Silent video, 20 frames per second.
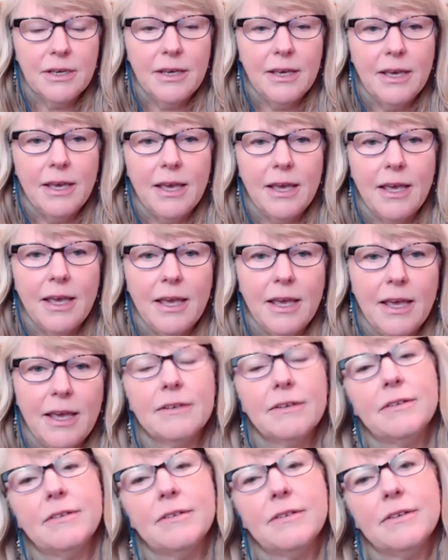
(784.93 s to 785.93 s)

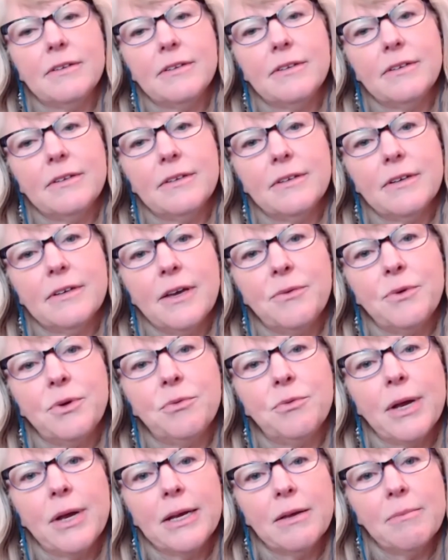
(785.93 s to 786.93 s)
And I would
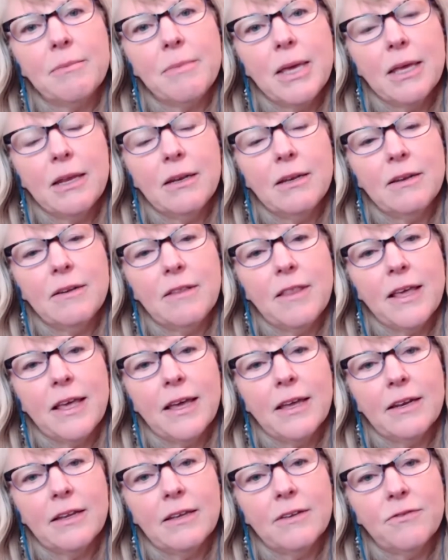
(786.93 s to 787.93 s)
recommend
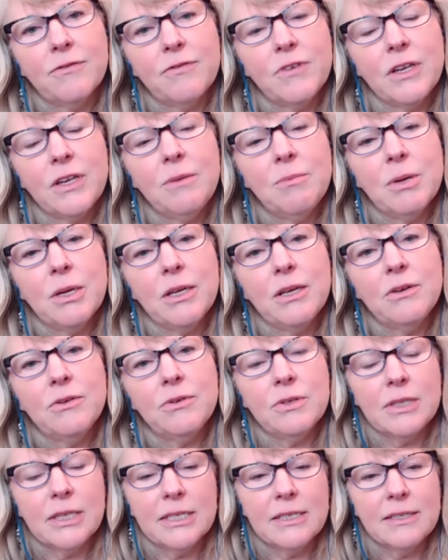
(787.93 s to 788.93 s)
that if anybody
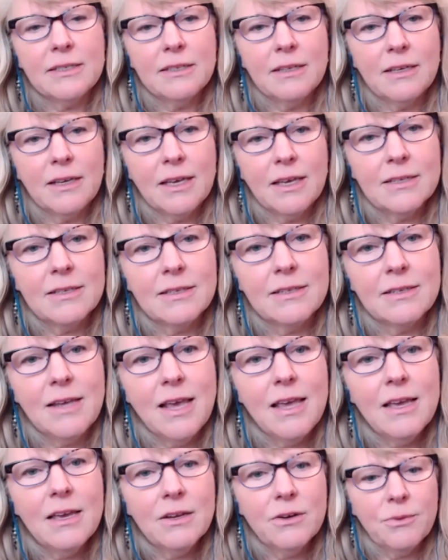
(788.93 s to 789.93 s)
who's listening has
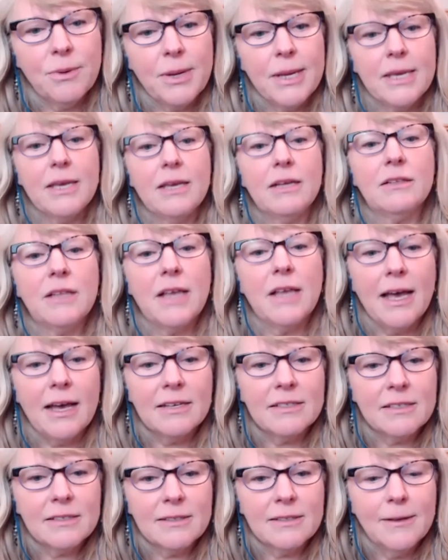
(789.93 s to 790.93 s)
taken a Reiki
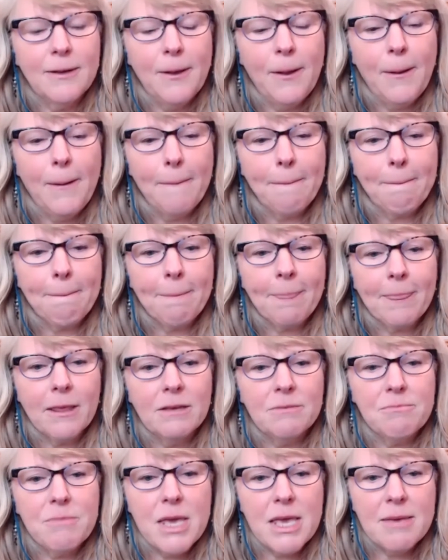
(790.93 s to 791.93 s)
class,
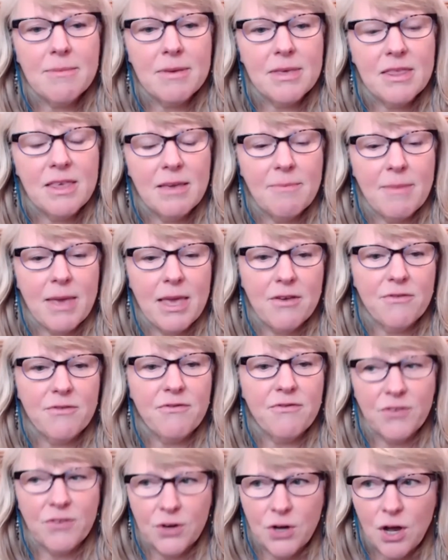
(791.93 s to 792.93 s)
and maybe they may have
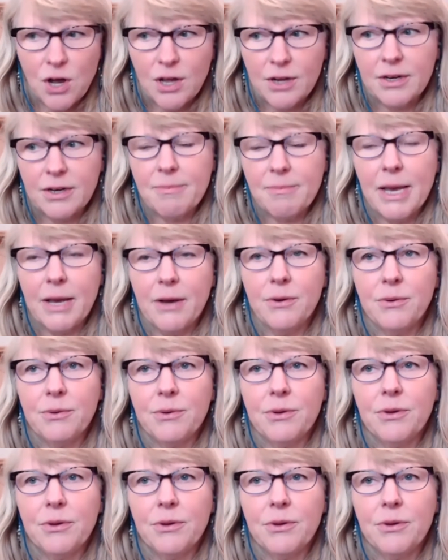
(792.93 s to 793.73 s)
forgotten about,